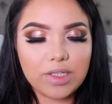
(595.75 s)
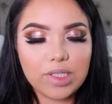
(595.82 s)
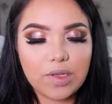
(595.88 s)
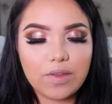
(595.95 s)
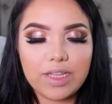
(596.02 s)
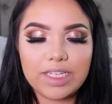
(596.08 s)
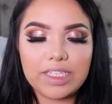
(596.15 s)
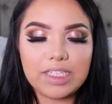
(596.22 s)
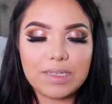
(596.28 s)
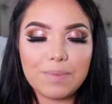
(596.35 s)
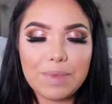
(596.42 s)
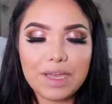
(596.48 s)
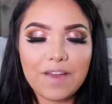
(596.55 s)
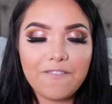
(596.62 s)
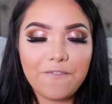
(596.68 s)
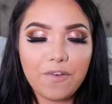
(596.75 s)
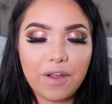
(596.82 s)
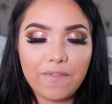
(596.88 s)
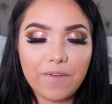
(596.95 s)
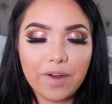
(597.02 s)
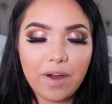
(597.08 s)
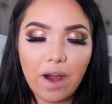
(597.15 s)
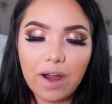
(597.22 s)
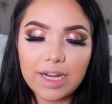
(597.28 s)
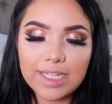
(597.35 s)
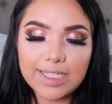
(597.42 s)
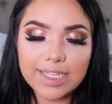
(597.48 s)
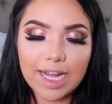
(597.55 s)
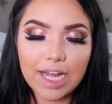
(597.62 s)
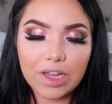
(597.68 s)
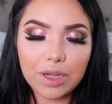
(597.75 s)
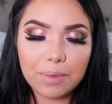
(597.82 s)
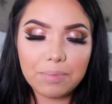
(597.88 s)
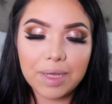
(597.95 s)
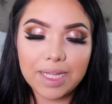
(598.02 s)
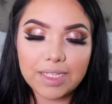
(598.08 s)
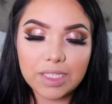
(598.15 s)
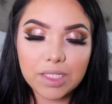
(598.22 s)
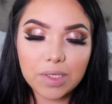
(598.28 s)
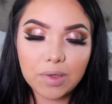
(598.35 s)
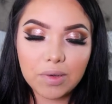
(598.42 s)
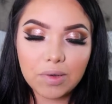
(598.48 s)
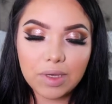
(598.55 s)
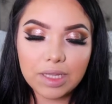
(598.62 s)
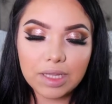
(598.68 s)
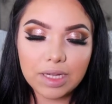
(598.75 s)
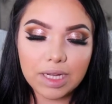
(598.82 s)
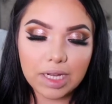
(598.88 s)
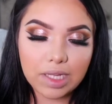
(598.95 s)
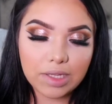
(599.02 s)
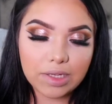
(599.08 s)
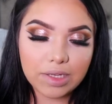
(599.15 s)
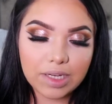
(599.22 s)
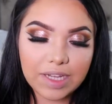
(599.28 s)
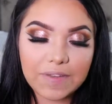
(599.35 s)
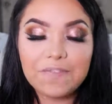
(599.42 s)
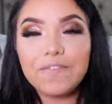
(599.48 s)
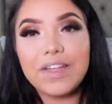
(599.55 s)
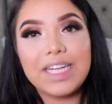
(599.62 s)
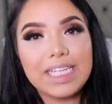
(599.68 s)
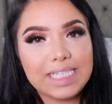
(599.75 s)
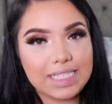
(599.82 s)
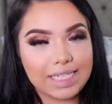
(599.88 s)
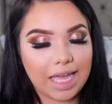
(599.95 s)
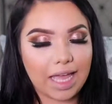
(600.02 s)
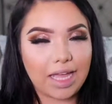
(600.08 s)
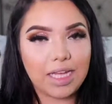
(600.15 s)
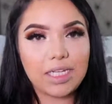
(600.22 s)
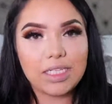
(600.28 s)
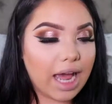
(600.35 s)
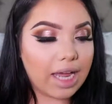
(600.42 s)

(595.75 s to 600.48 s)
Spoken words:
So this is a Makeup Forever Artist Color Pencil in the color Infinite Sand.